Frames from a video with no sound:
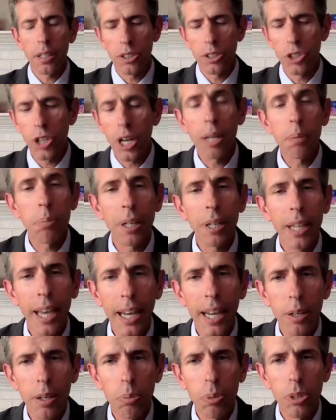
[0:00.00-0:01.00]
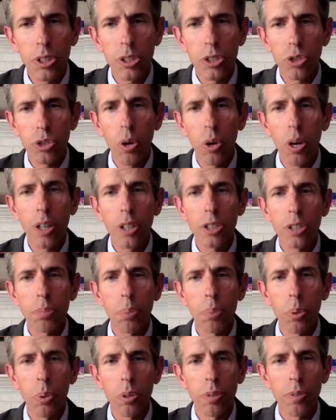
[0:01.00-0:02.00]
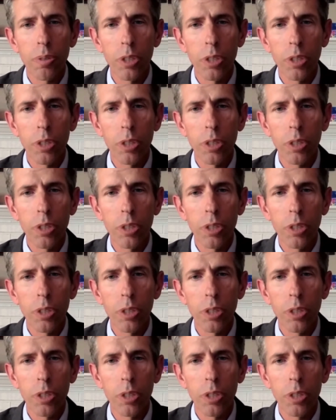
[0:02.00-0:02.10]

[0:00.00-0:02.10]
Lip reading: John McCain was a strong supporter of